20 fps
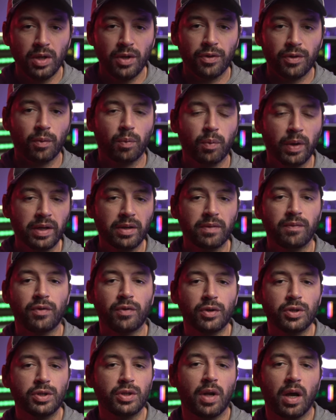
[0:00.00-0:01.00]
The red
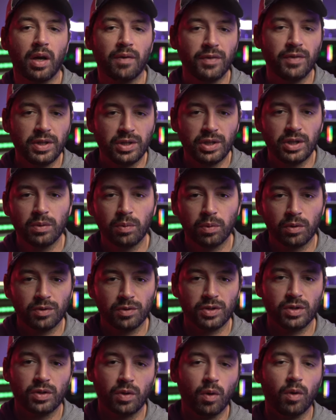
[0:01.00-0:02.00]
version of the G
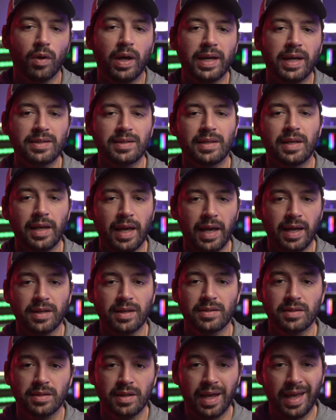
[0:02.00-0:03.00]
Wolves Skoll S K
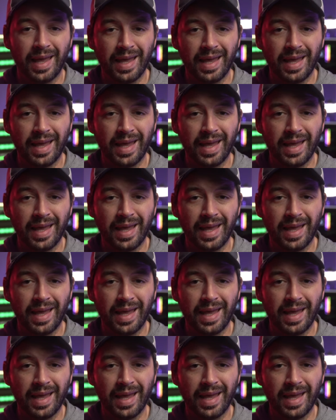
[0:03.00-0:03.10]
S